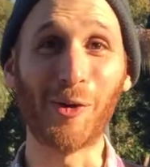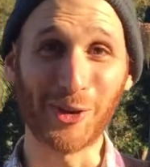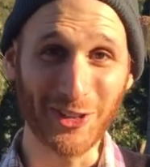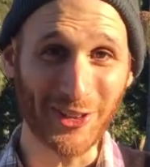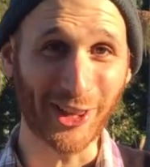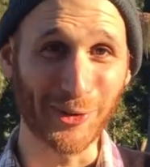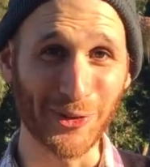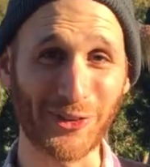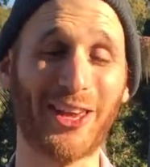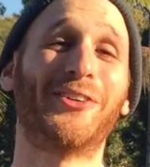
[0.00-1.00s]
I want to tell you
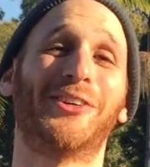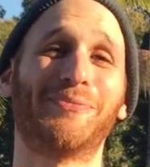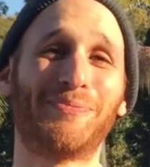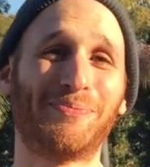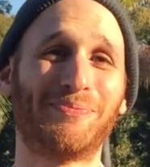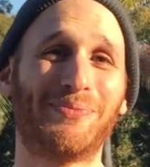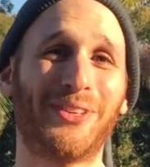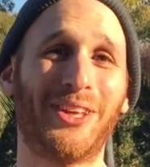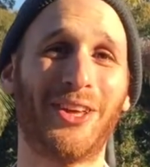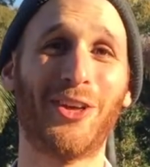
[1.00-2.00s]
a secret.
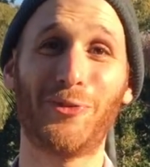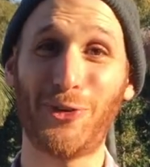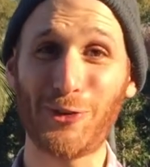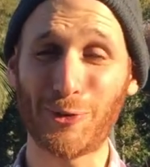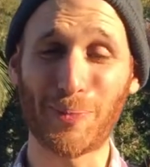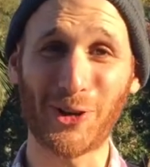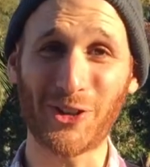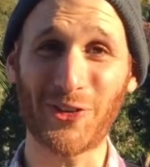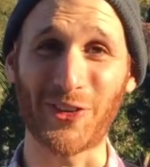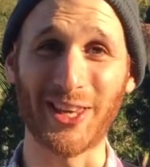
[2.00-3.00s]
Fiscal
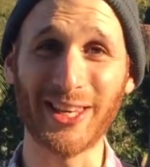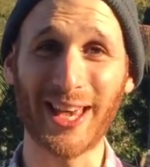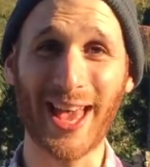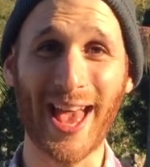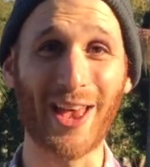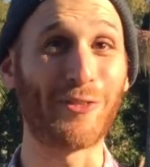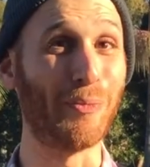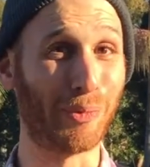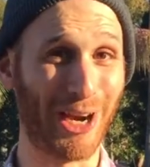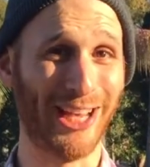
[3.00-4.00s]
policy has a
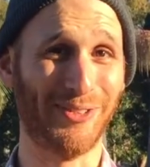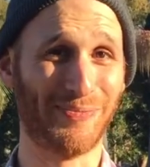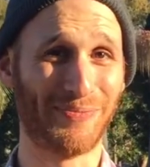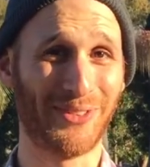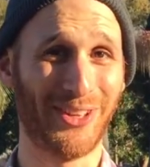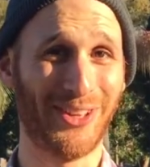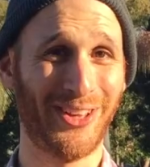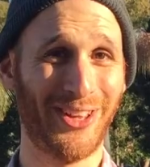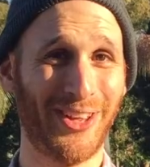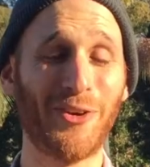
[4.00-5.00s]
brain.
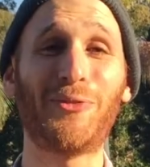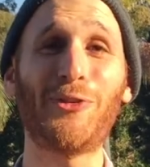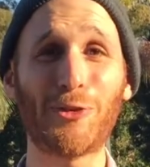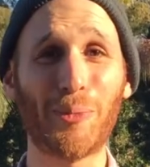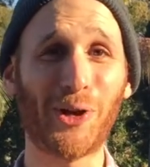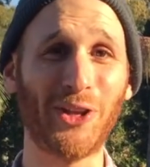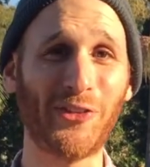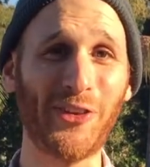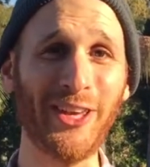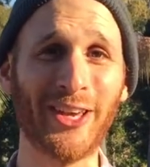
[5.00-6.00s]
Fiscal
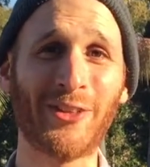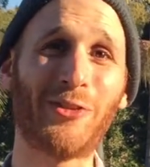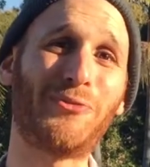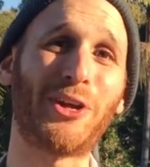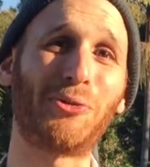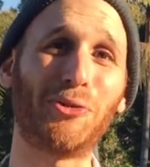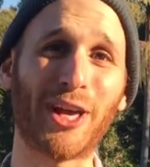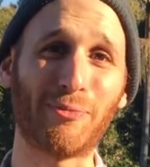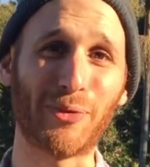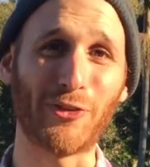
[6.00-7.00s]
policy, the federal
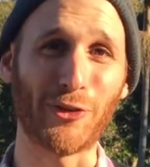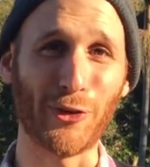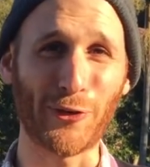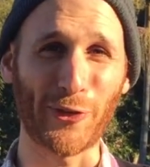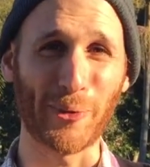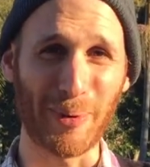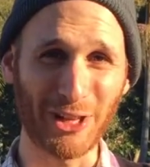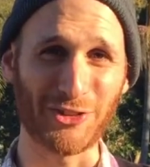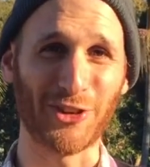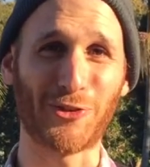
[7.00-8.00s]
government's use of the
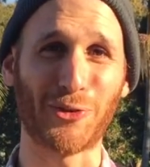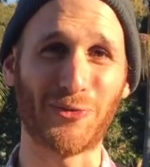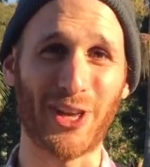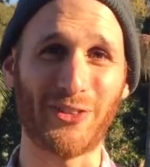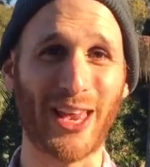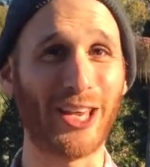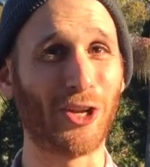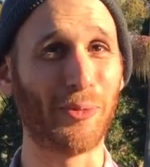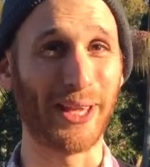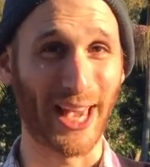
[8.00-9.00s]
budget to affect
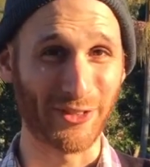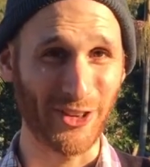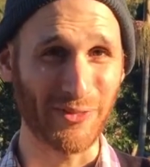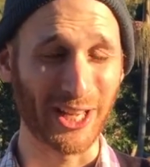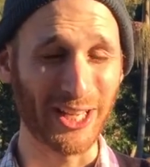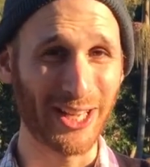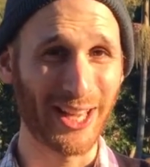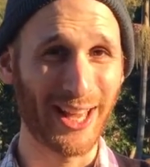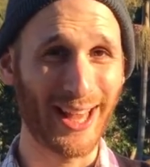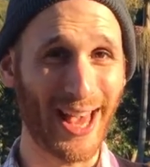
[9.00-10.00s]
economic activity,
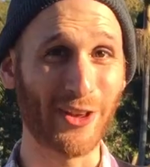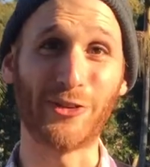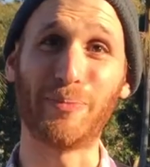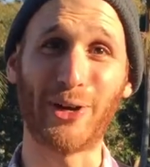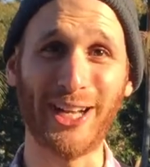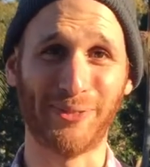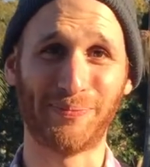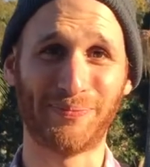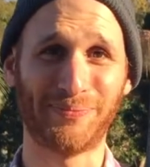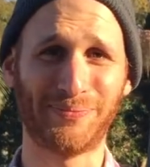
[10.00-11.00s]
has a brain.
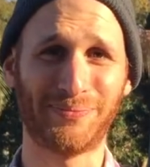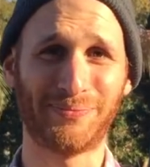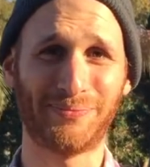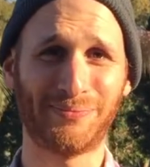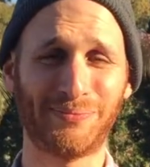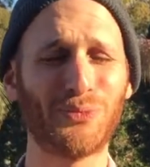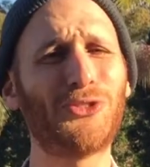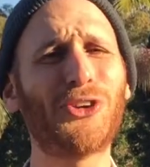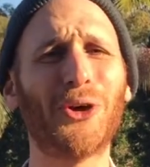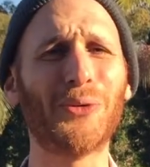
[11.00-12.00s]

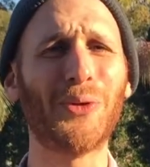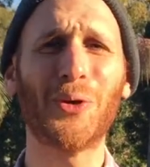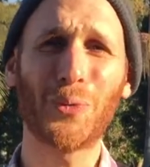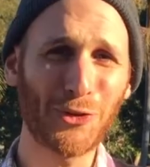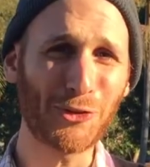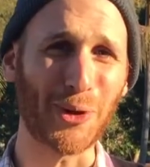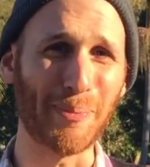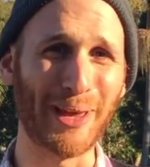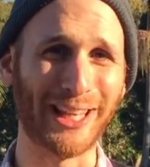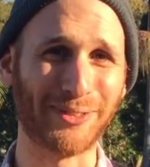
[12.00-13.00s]
So, what do
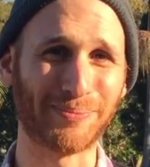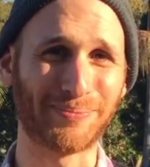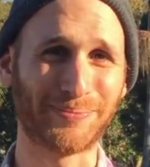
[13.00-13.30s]
I mean?